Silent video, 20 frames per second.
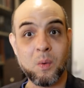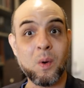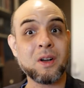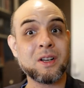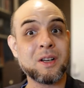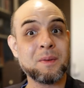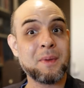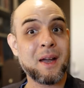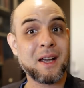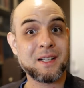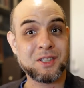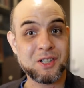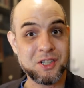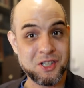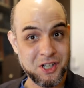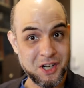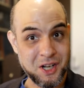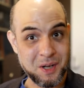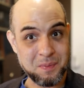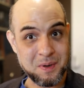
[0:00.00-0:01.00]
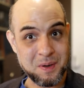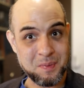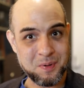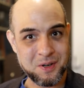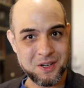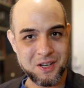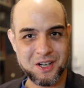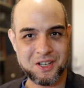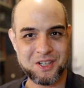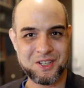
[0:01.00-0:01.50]
Welcome back to GLB
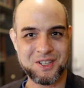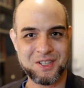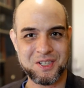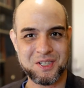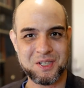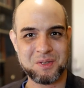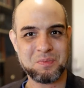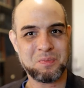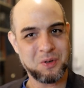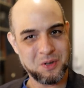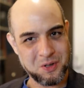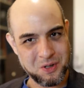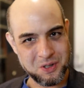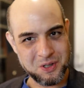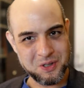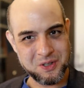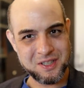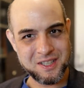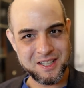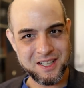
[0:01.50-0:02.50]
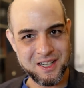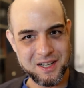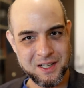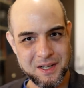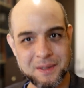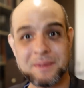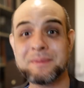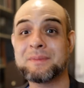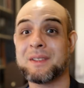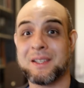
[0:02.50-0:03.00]
Productions. Bruno Luce
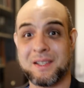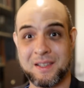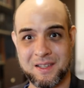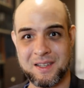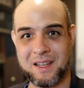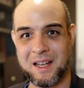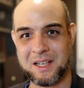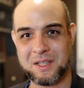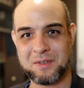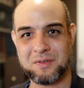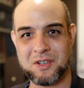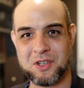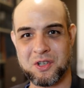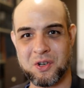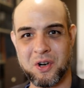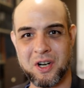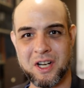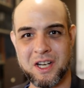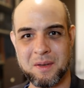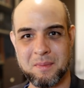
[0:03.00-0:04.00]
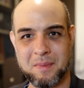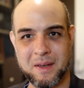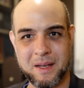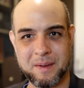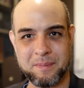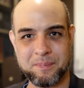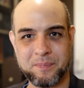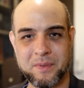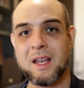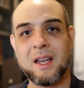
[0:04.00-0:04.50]
here. Thanks for joining
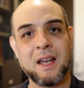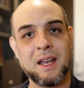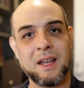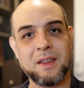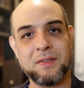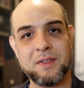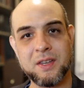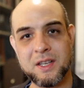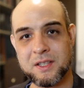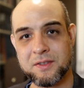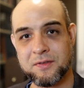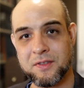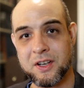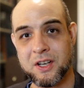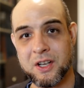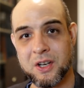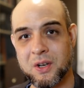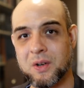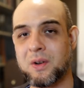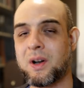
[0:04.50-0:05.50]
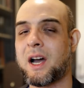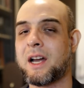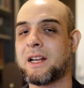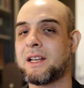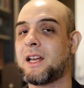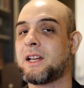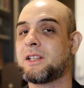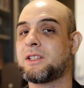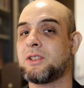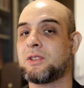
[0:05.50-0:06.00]
me. In this video,
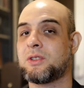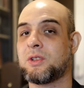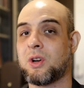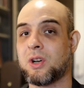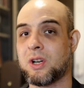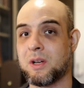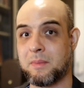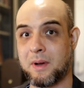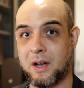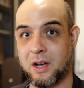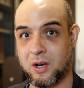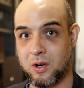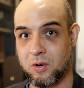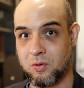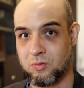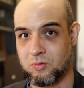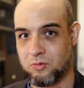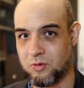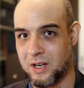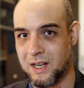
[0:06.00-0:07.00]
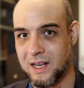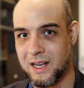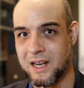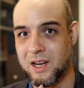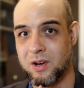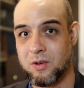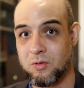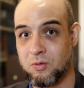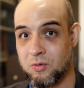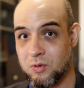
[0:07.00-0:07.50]
I'd like to talk about a
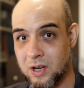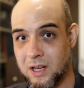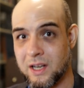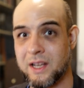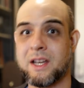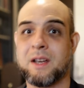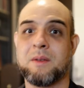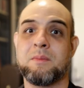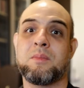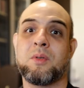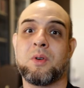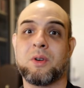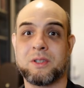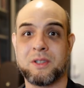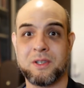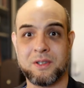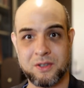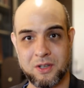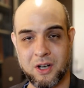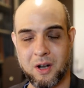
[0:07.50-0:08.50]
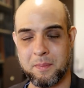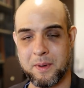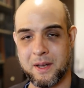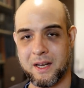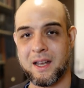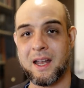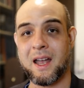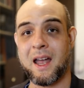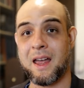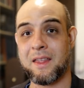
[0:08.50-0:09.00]
really important
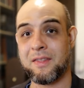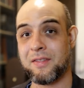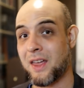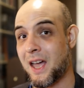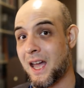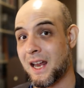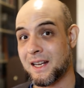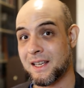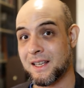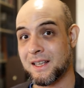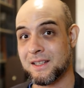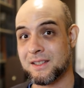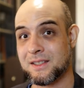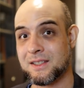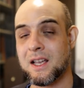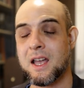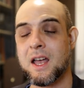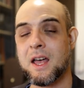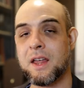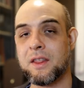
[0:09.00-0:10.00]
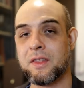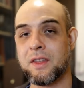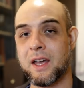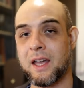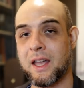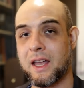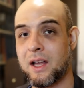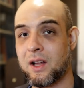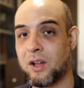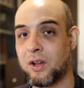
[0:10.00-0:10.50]
topic, and that is the
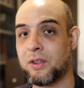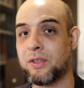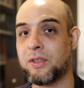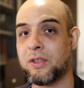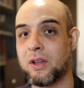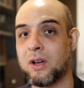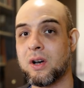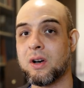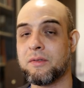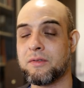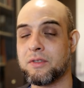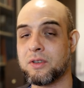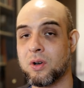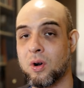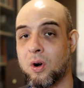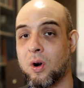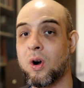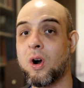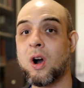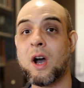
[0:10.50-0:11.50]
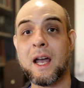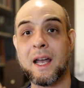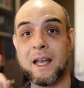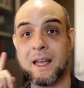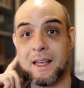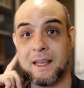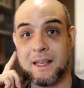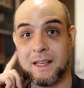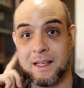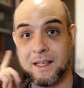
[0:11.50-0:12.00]
health of your
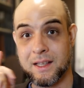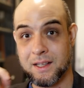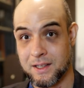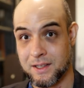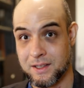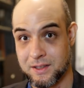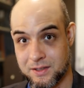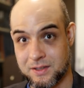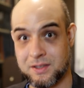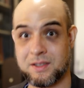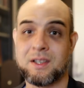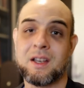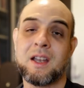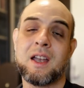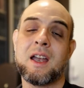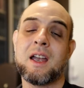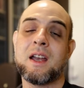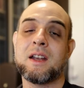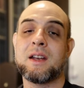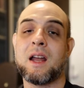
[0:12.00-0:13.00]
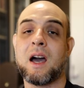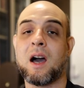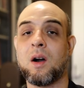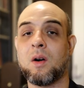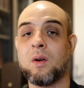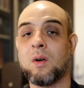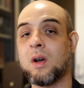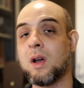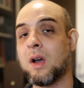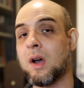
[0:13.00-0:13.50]
ears.
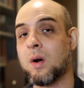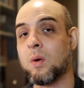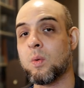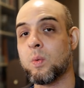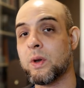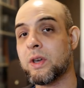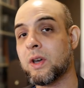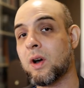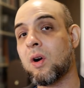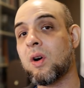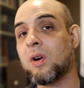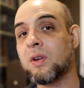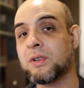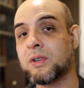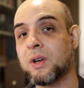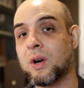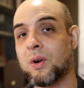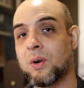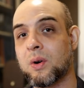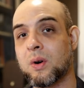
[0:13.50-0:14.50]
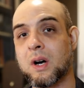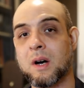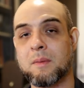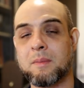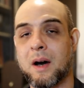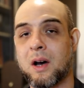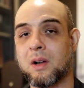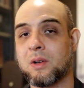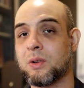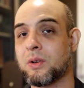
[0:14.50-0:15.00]
Now, we all know
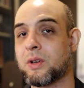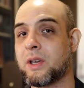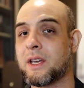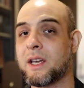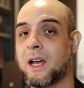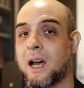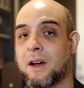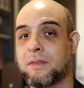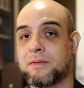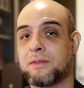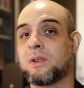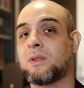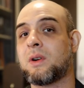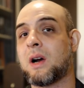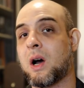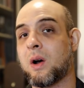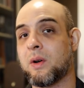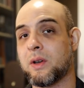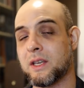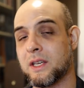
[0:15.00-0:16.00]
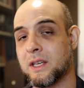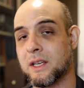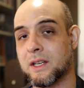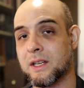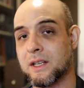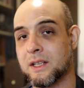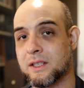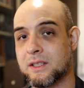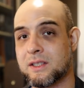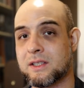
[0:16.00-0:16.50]
about looking after our
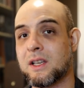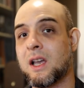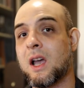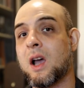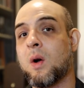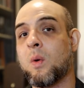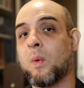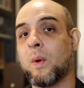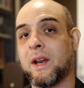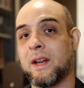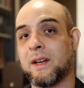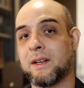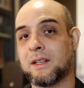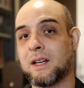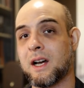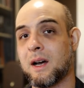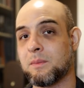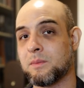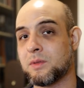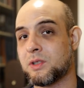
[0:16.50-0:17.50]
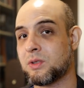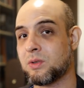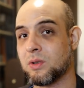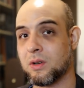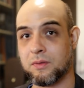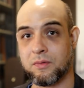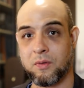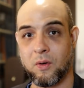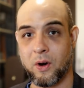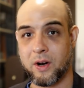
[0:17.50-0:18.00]
ears when it comes
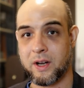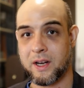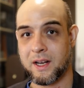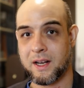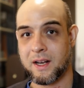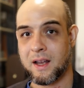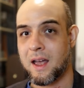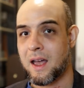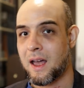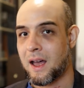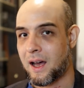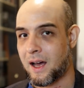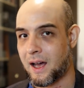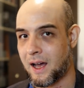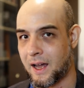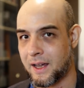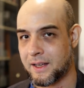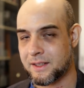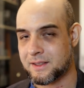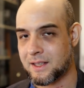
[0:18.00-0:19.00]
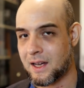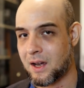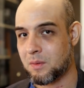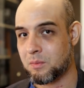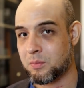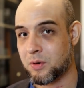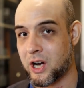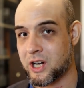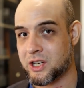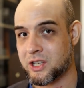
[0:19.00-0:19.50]
to avoiding high
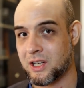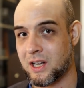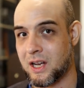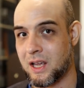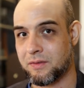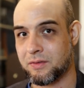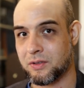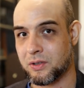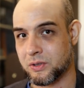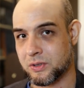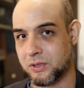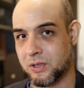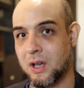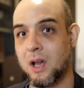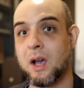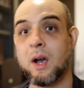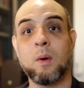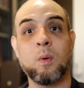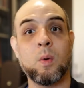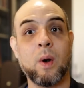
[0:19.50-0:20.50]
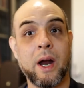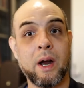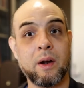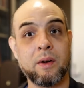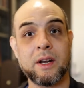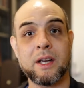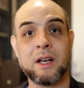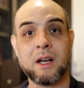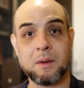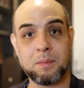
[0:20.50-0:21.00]
sound pressure levels,
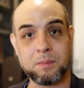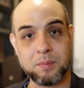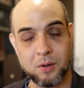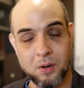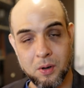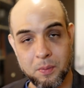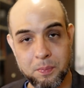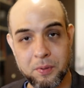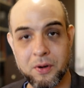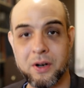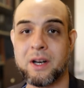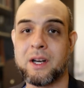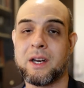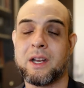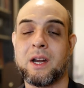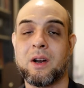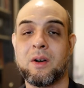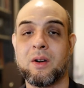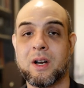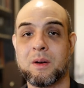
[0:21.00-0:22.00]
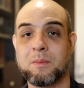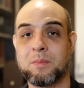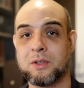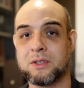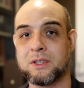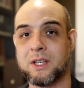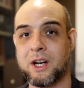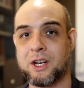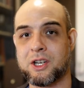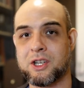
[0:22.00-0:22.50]
wearing appropriate hearing
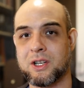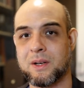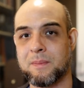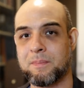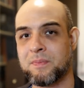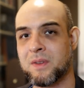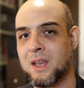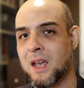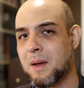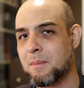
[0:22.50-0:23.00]
protection.